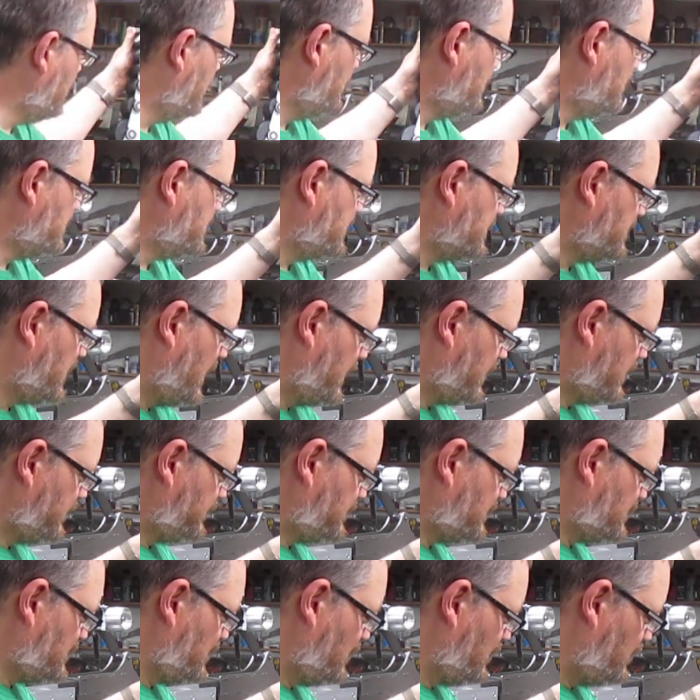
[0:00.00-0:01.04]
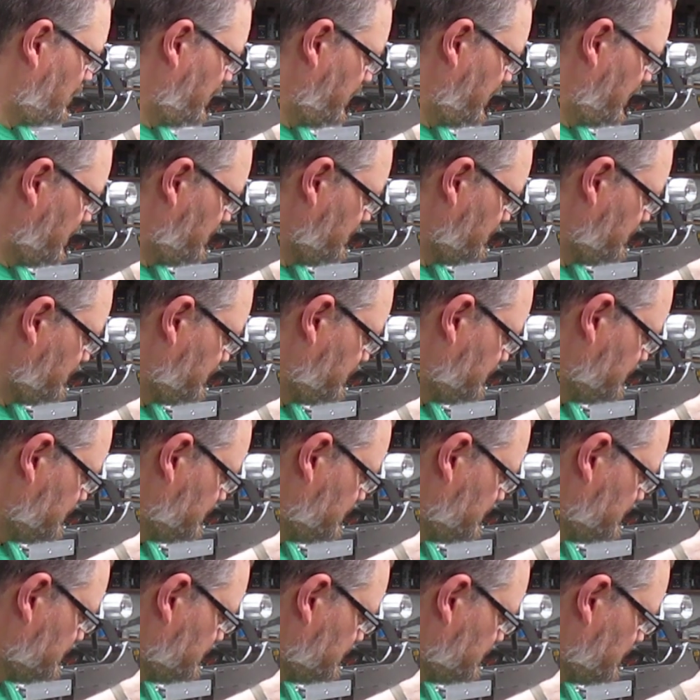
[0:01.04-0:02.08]
which is handy for storing them.
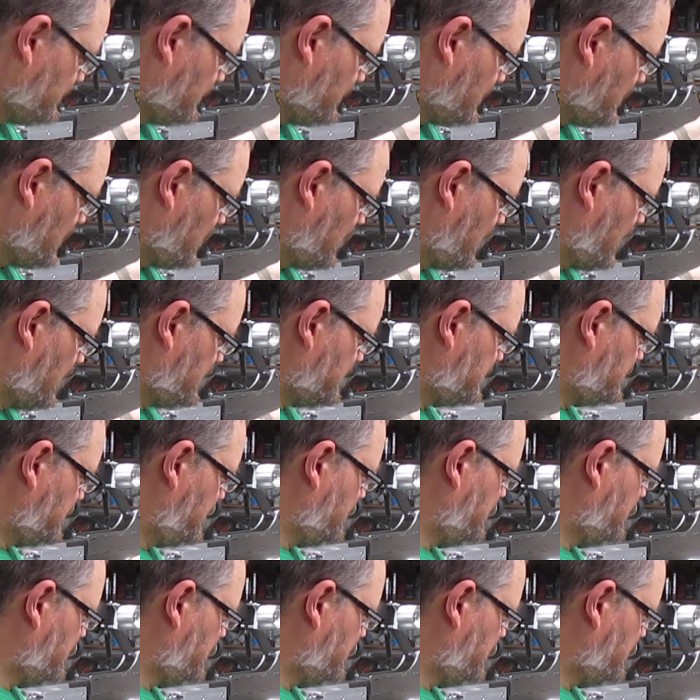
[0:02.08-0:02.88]
That's